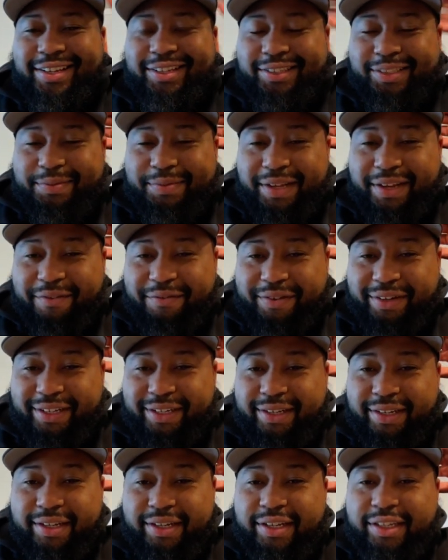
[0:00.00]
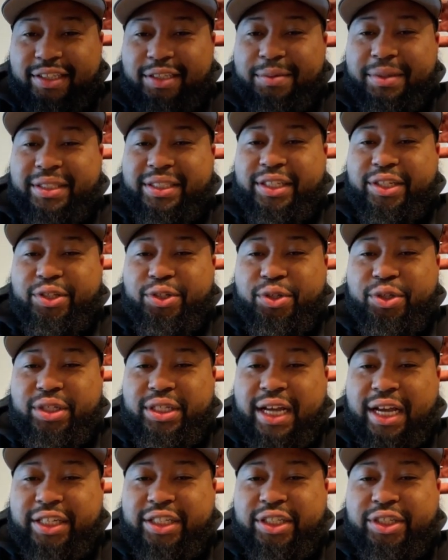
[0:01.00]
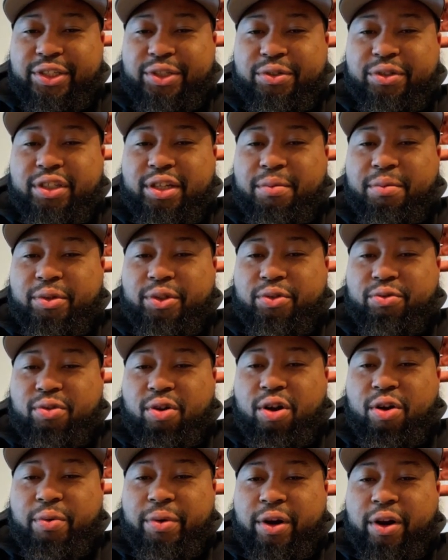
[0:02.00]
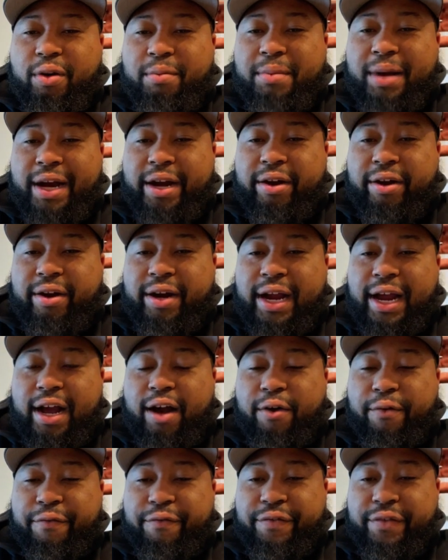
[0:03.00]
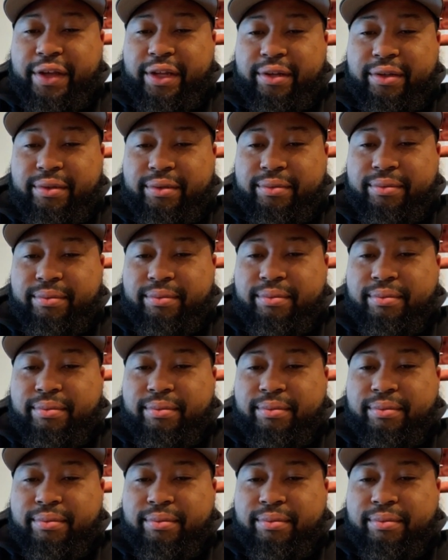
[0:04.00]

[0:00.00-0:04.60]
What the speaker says: Yeah, some of y'all funny. Somebody said, y'all should have knew something was wrong with her by her outfit.